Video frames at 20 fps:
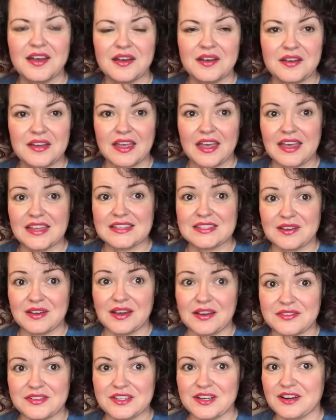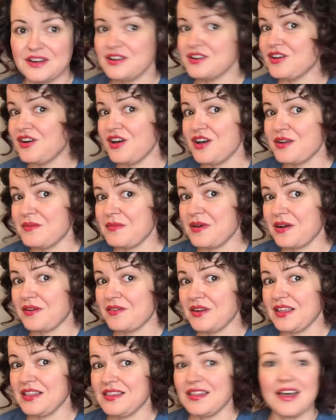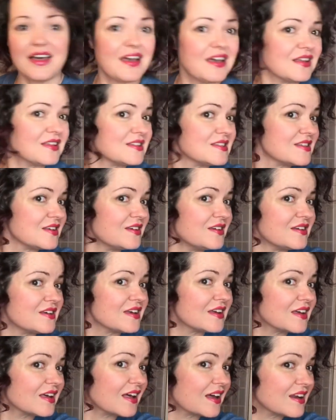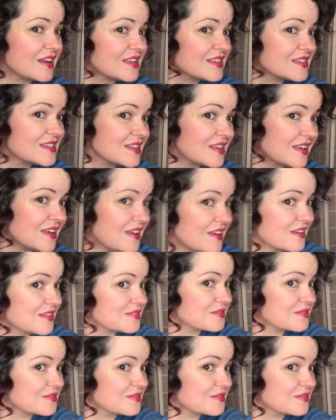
Okay, so I've turned on my ring light so you can kind of see.